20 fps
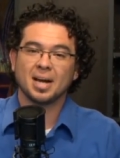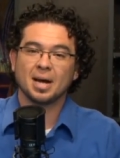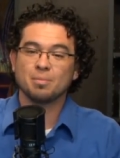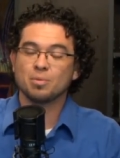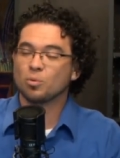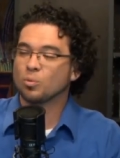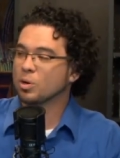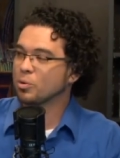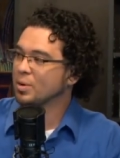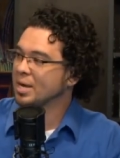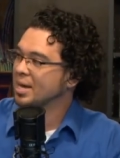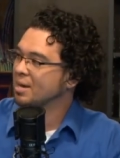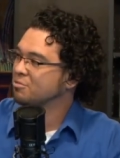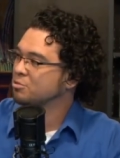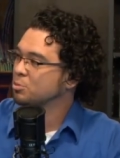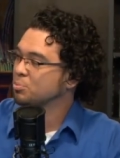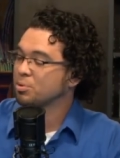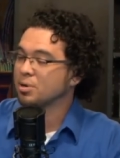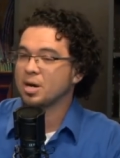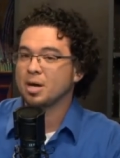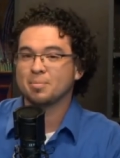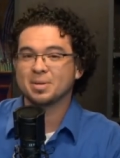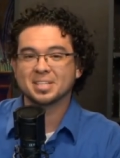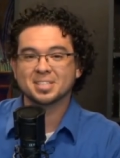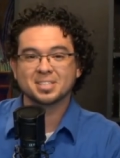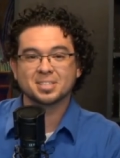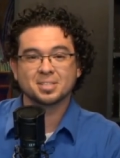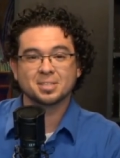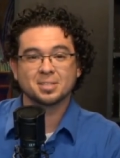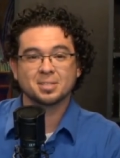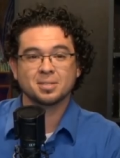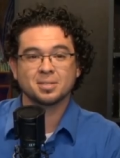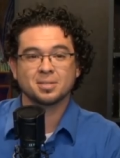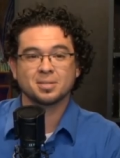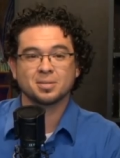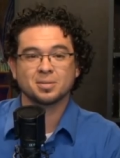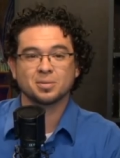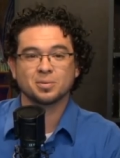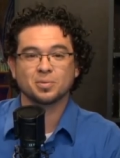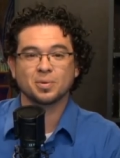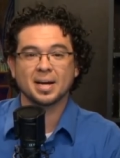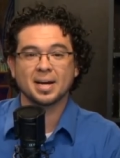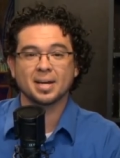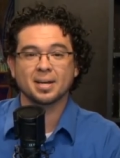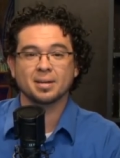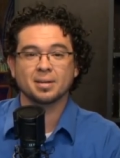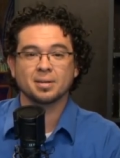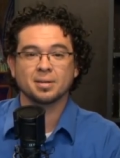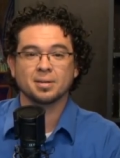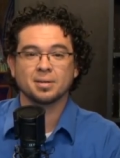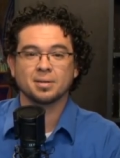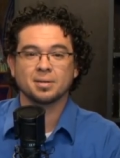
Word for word: I mean, what do we have to promise, right?